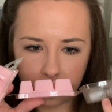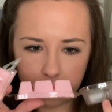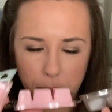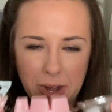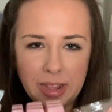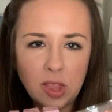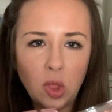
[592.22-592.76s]

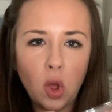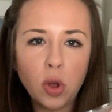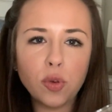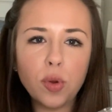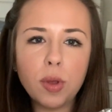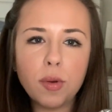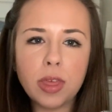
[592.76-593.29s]
But it's
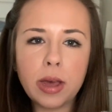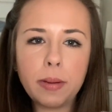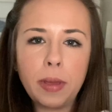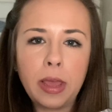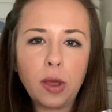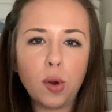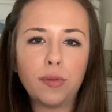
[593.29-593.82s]
laundry without
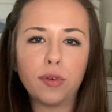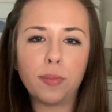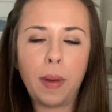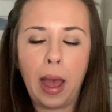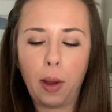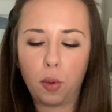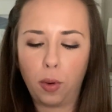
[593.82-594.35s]
being
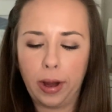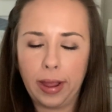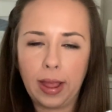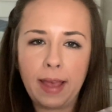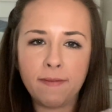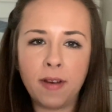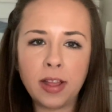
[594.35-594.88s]
overpowering.
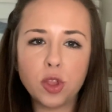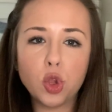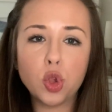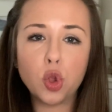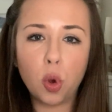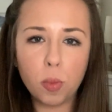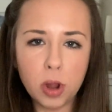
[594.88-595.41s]
I find
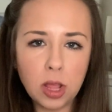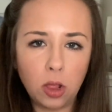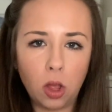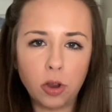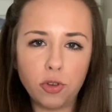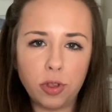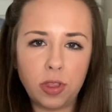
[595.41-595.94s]
so many
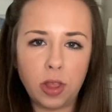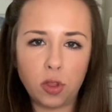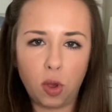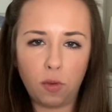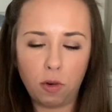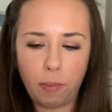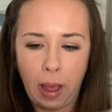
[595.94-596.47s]
laundry scents
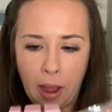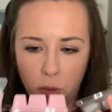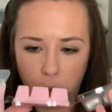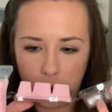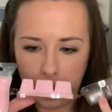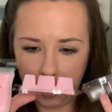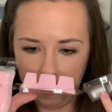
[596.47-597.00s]

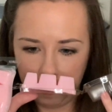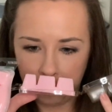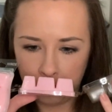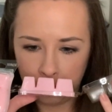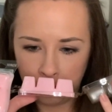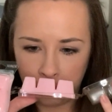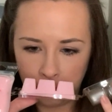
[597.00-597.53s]
overpowering.
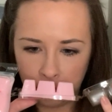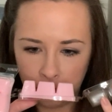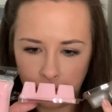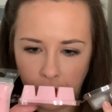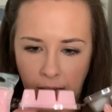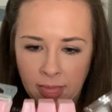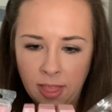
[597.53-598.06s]

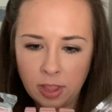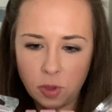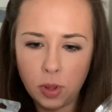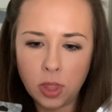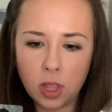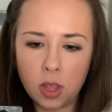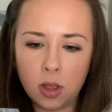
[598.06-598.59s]
And this
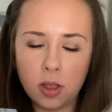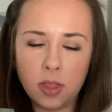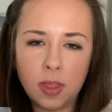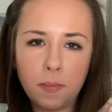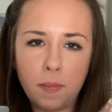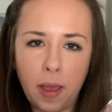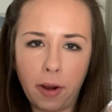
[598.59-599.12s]
one,
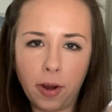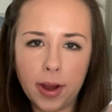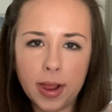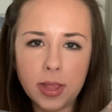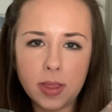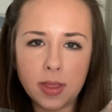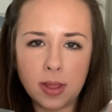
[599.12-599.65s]
the
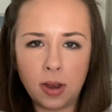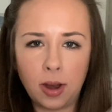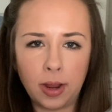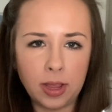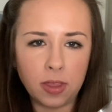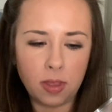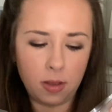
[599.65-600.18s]
berries, and I
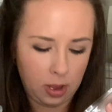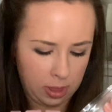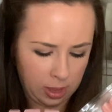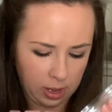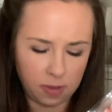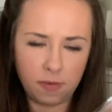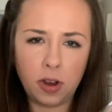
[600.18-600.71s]
guess I
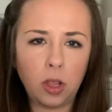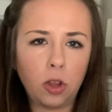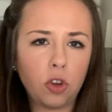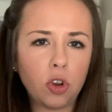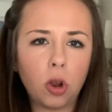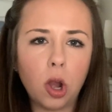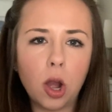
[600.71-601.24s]
think it's vanilla
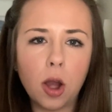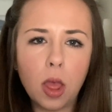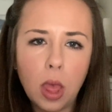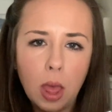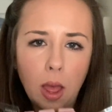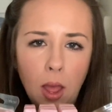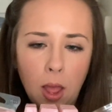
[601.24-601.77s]
sugar,
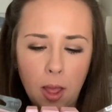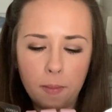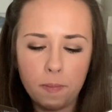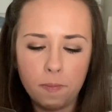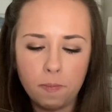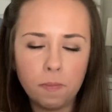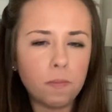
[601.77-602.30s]

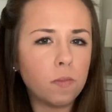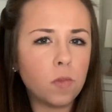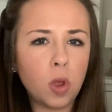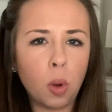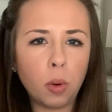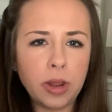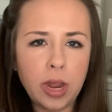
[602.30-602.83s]

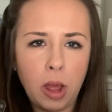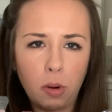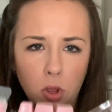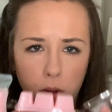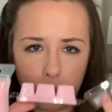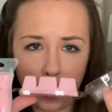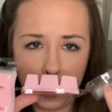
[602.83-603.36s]
tone it down a
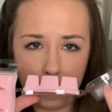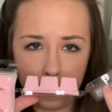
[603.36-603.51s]
good bit.